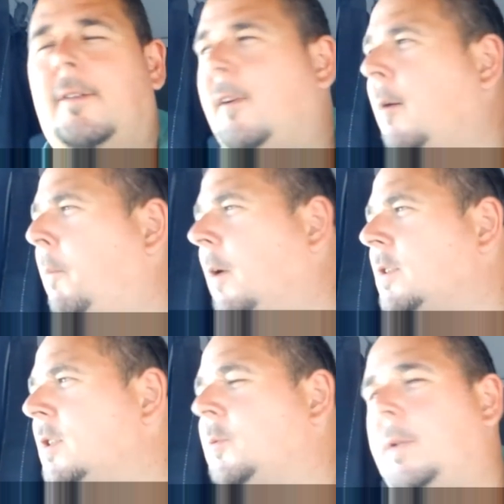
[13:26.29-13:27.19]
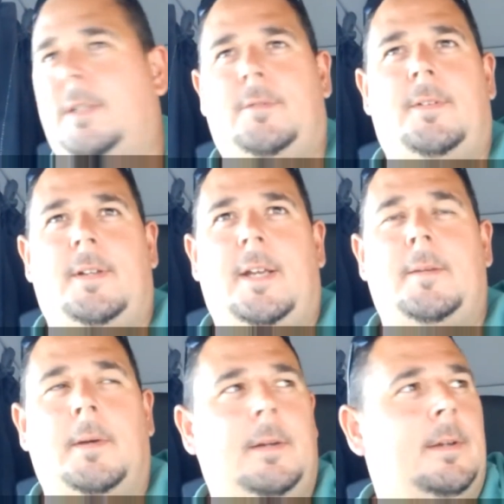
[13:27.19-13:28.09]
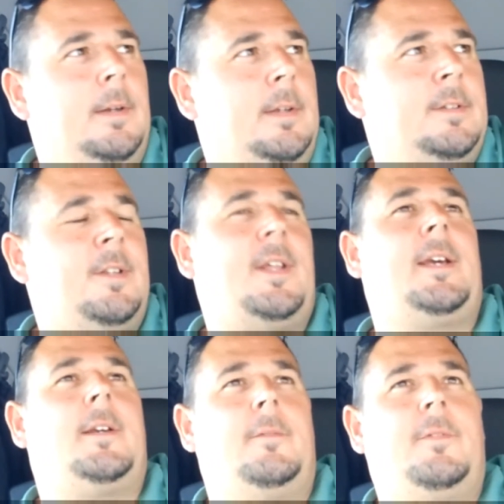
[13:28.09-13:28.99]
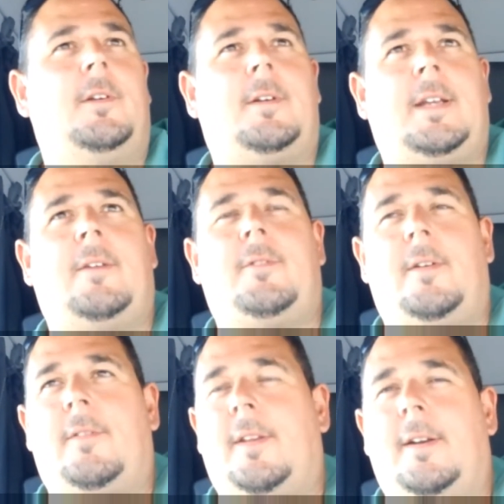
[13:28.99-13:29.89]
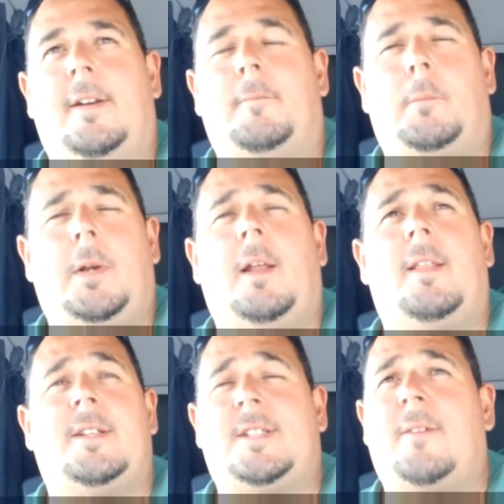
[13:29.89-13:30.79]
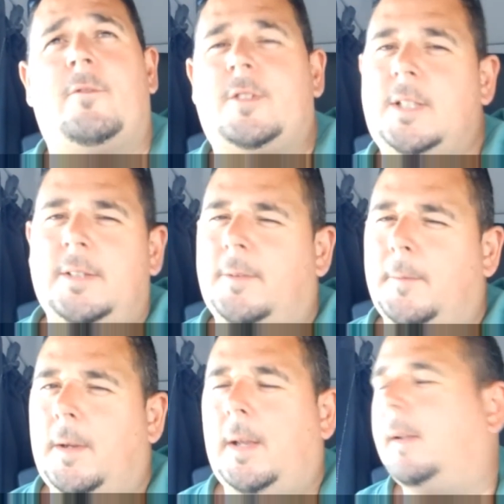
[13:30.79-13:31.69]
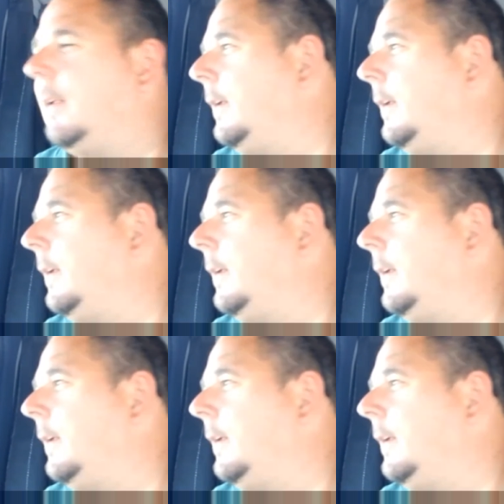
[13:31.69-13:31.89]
I've got a box of sweets for the neighbour to thank him for looking after everything, and put it like this, they haven't received them yet.